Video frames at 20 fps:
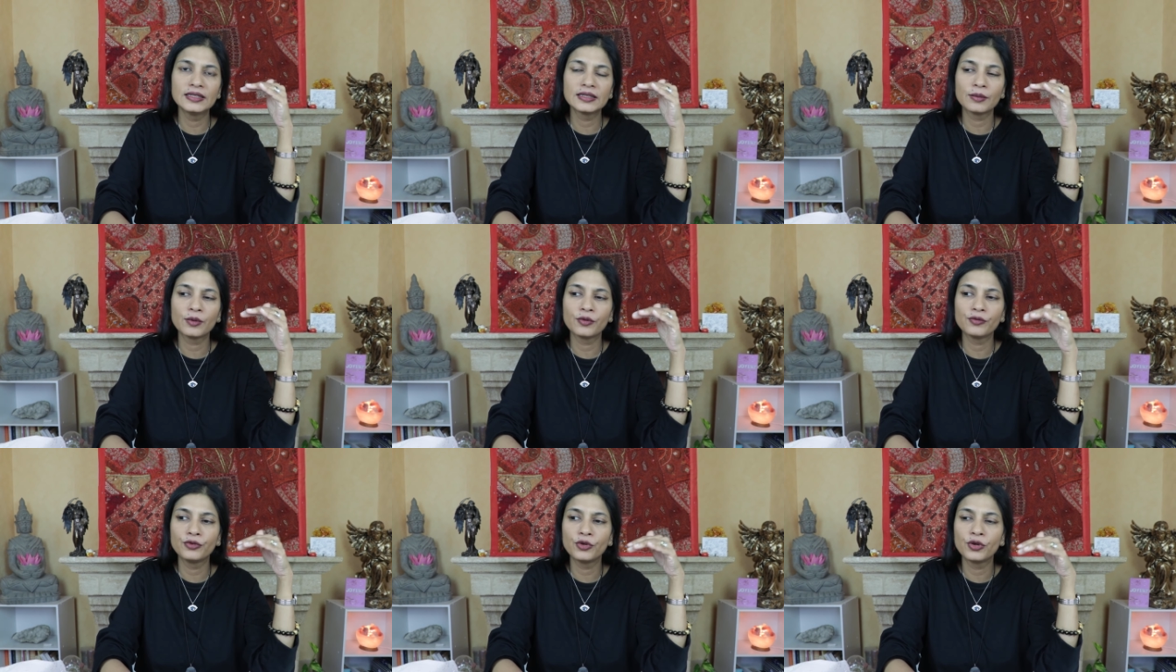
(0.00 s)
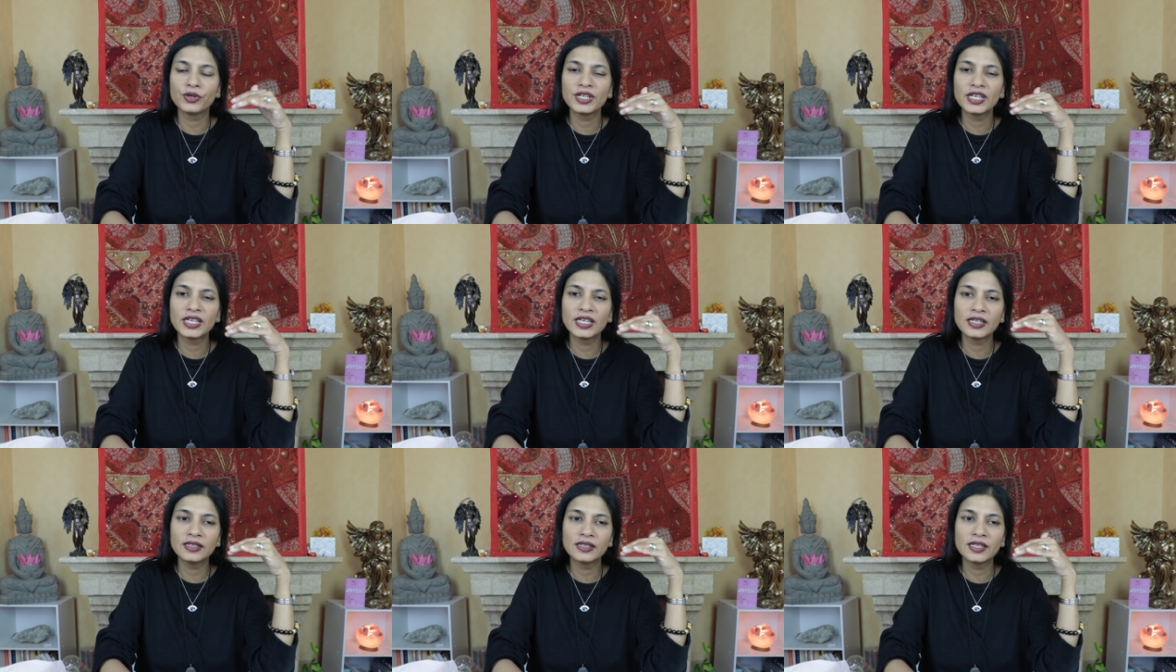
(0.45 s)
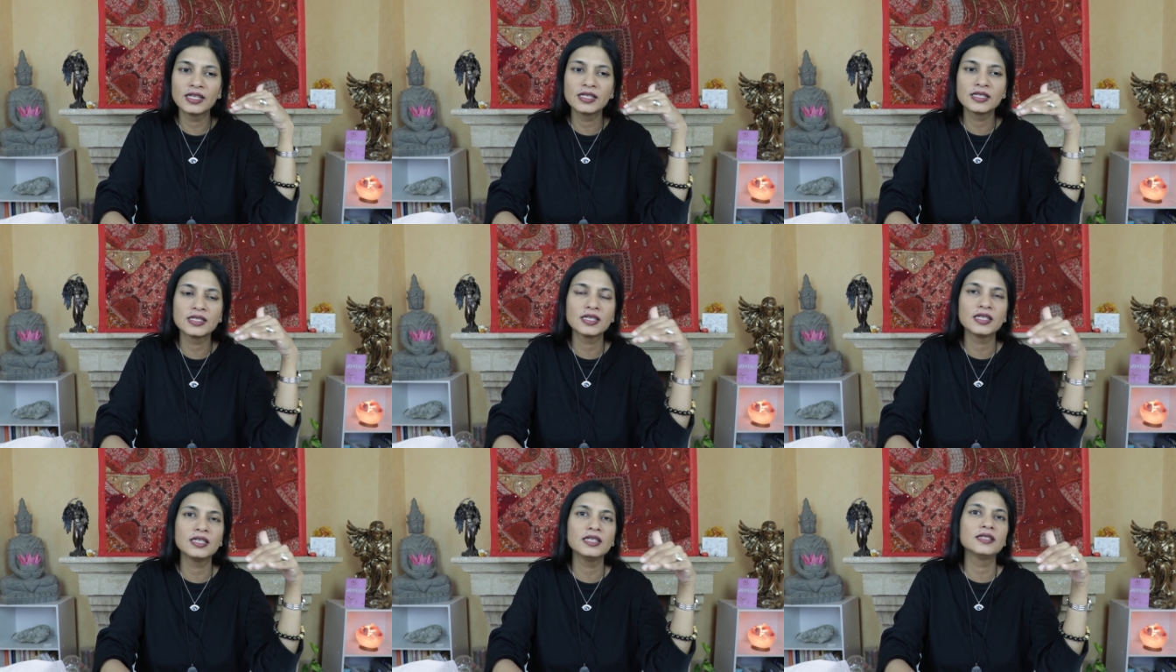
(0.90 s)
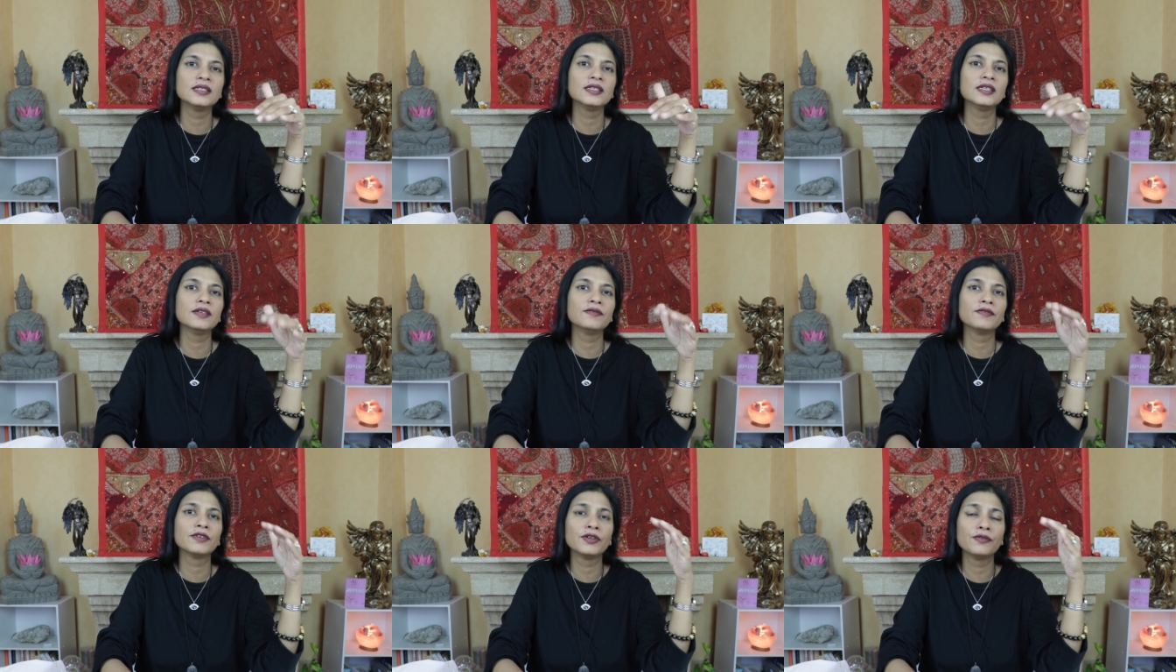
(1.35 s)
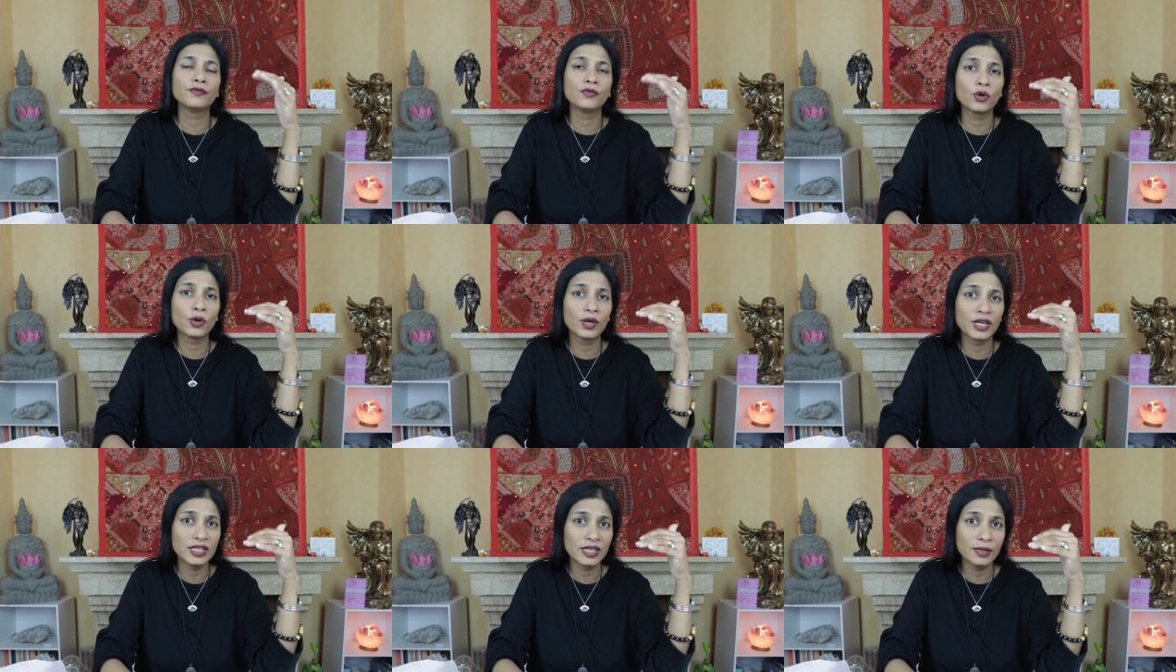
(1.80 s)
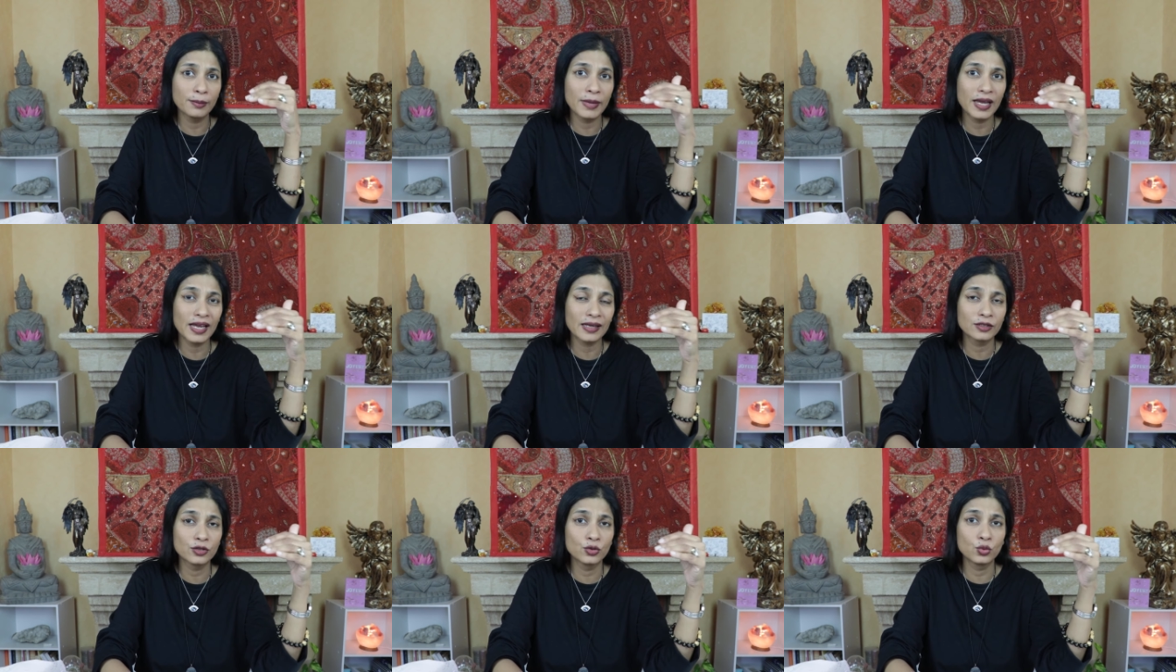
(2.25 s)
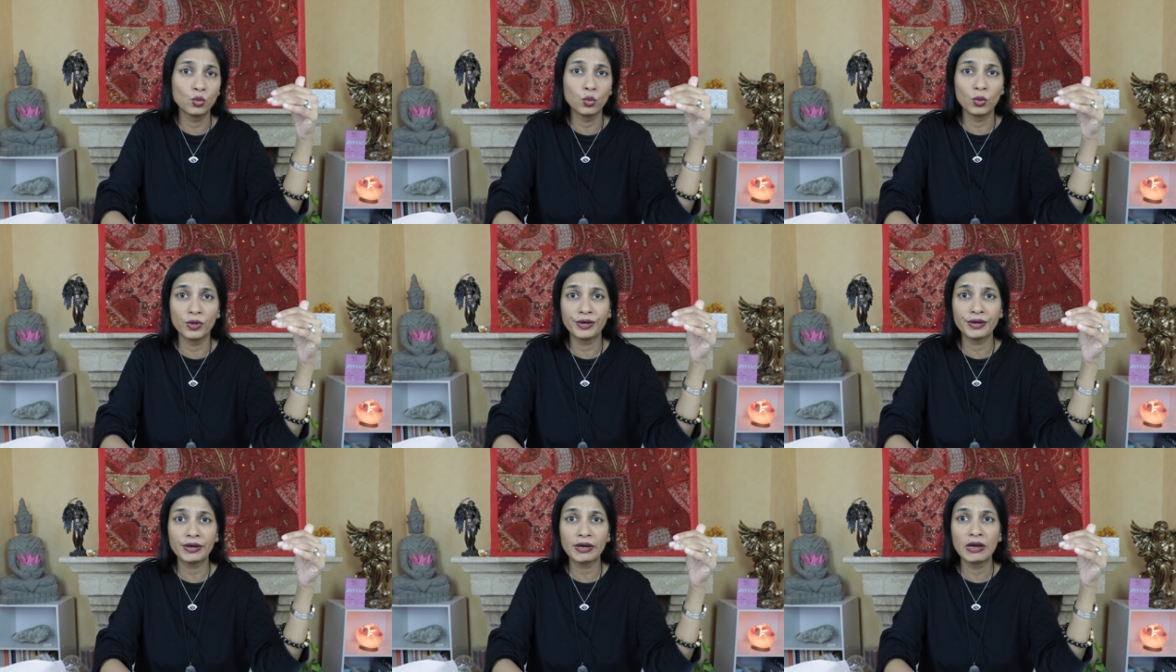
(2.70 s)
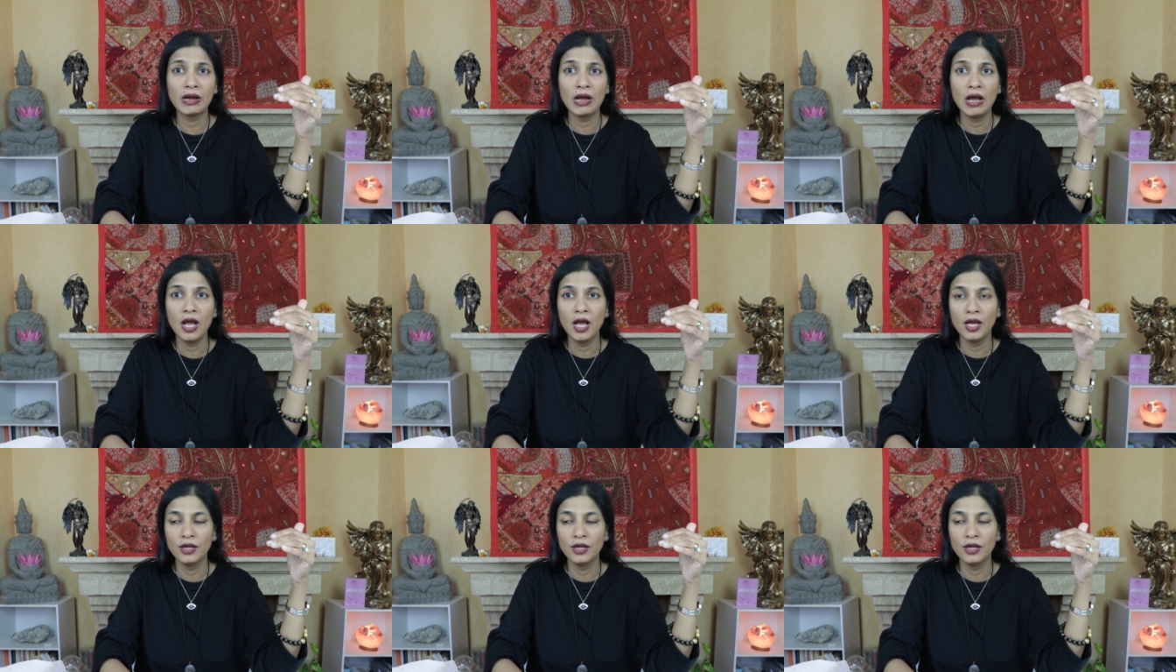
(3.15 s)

Some of you are taking things easy, even if you're getting back to work.